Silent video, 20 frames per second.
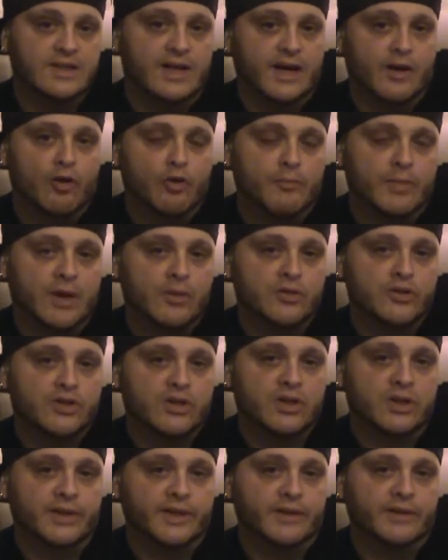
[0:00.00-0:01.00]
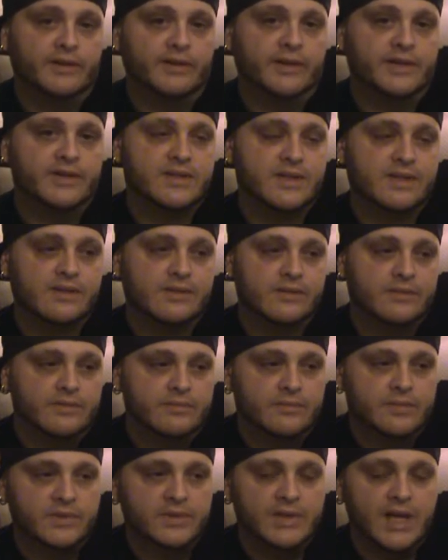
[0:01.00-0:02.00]
I hope I was clear. It's
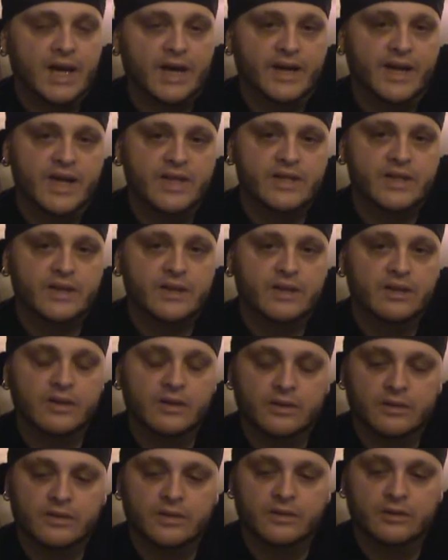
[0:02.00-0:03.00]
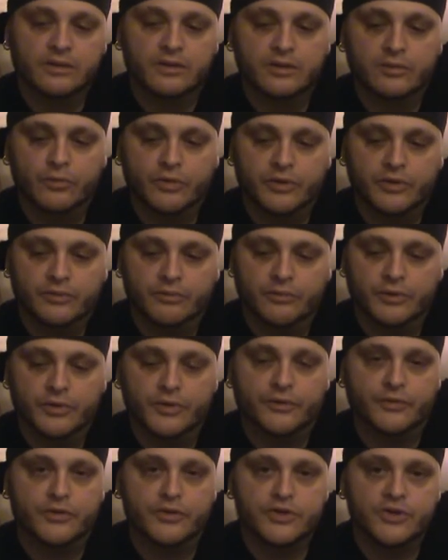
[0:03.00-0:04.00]
not an easy thing to learn when
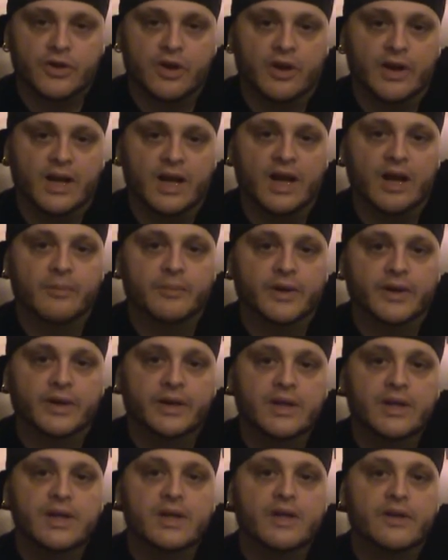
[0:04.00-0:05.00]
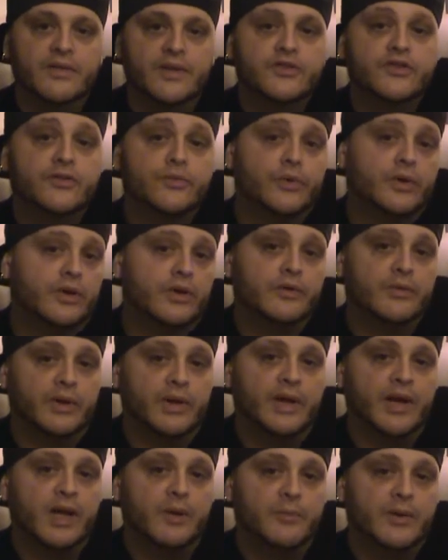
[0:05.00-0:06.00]
you're first starting out, but this is going to
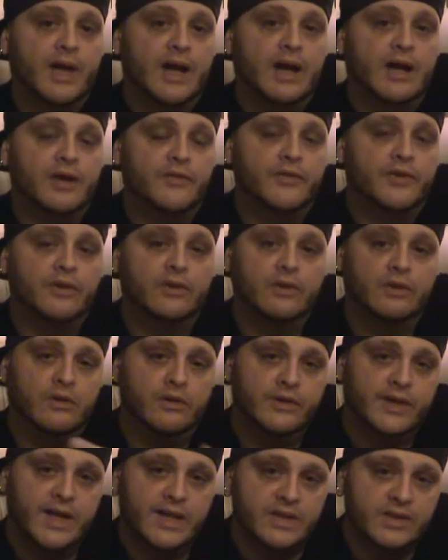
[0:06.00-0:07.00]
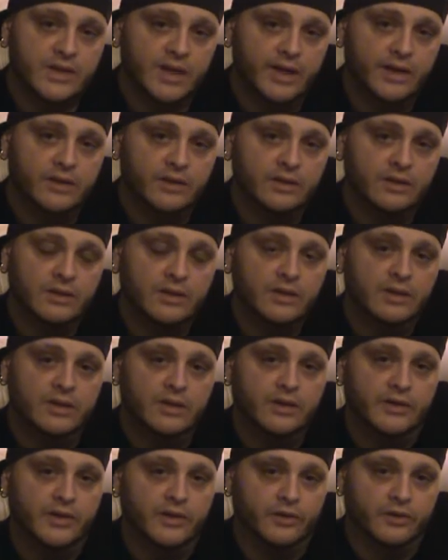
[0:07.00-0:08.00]
really help you out if you learn that scale,
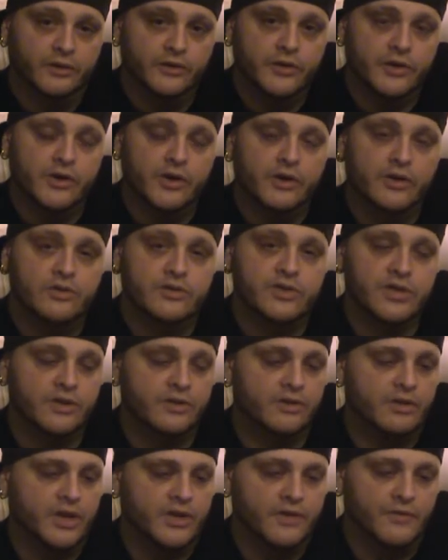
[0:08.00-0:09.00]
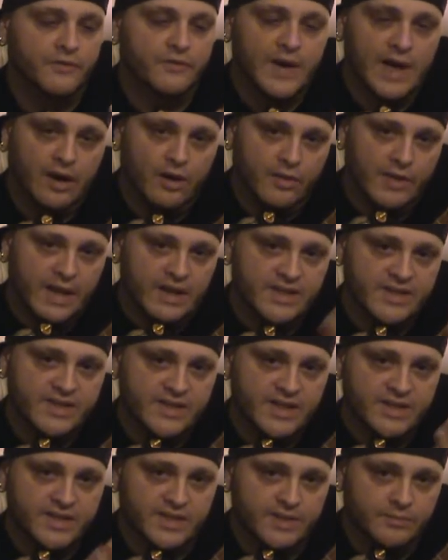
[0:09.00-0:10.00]
you learn the notes, and you follow that
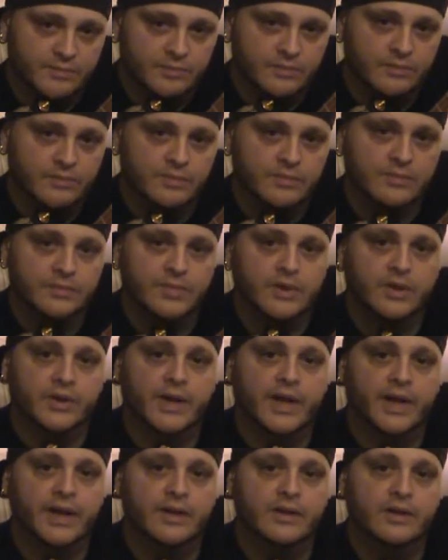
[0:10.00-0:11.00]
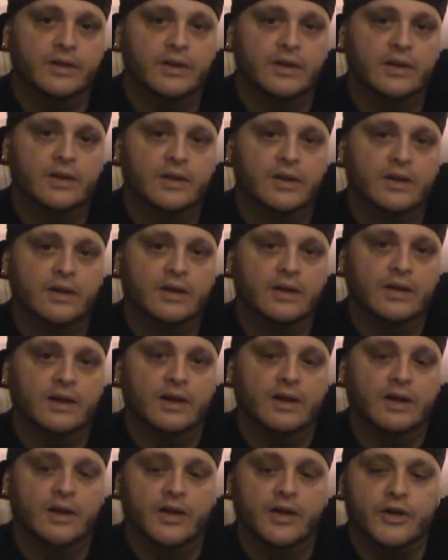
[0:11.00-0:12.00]
system. Okay.
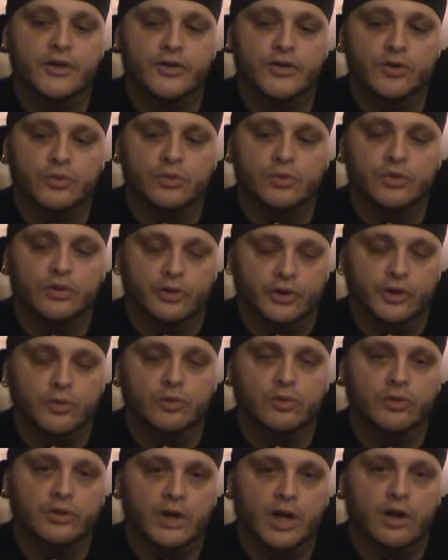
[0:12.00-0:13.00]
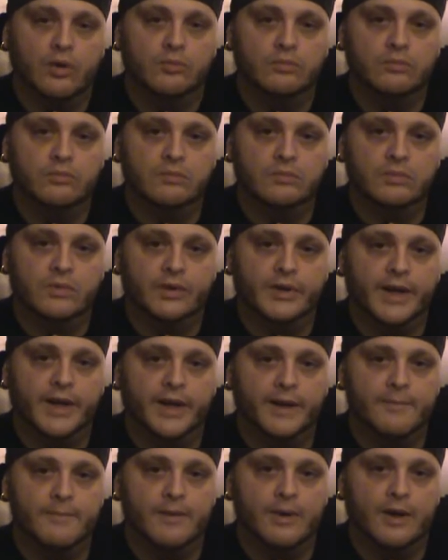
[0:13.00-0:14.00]
You will know, okay?